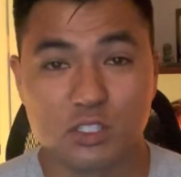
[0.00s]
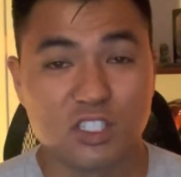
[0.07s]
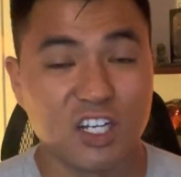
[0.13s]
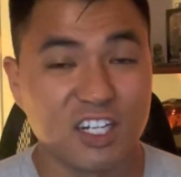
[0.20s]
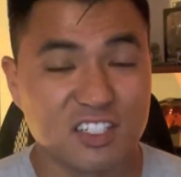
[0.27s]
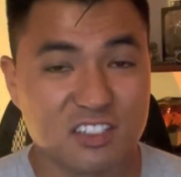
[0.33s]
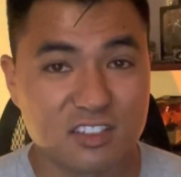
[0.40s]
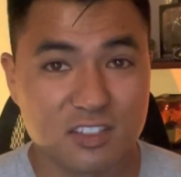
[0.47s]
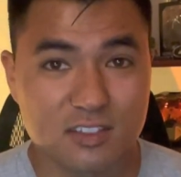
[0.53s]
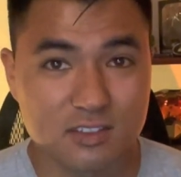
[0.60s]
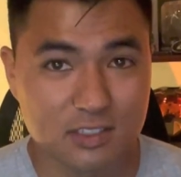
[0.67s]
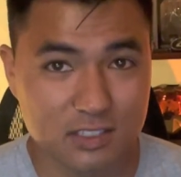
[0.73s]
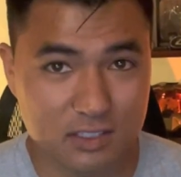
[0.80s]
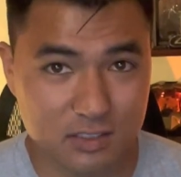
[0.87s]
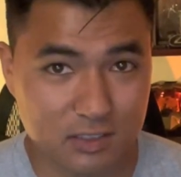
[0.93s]
touched
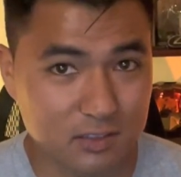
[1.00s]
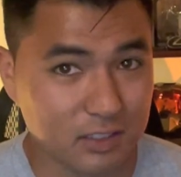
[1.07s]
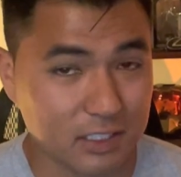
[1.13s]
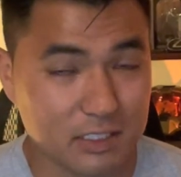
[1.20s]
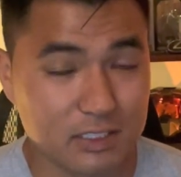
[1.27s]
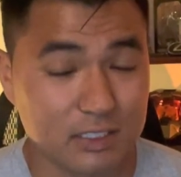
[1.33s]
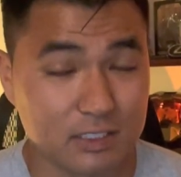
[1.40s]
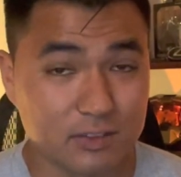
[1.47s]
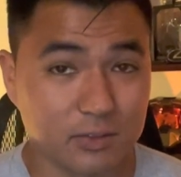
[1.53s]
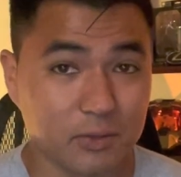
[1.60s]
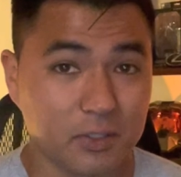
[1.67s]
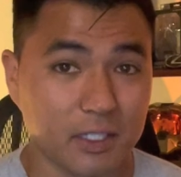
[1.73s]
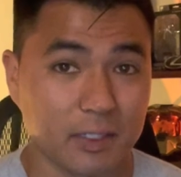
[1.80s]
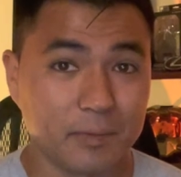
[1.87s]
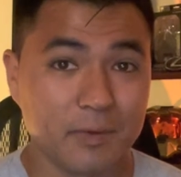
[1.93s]
since the 60s,
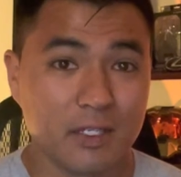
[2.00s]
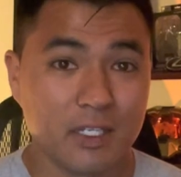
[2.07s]
okay?